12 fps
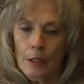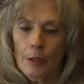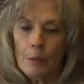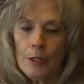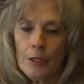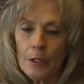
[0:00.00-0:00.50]

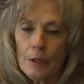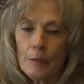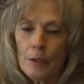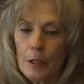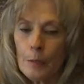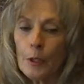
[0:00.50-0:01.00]
with the,
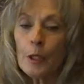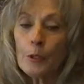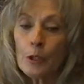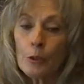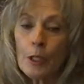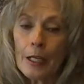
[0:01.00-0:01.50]
with the
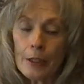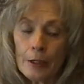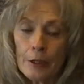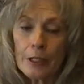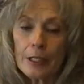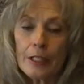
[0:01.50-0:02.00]

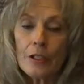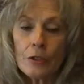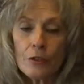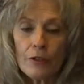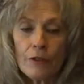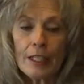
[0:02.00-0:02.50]
perpetrator, did you
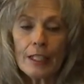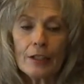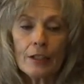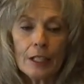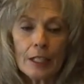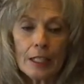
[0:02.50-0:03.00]

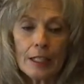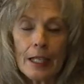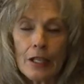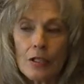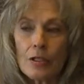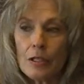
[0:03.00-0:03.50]
feel a
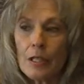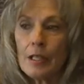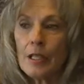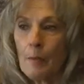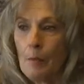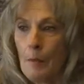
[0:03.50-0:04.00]
connection to
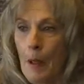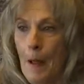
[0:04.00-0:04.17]
them?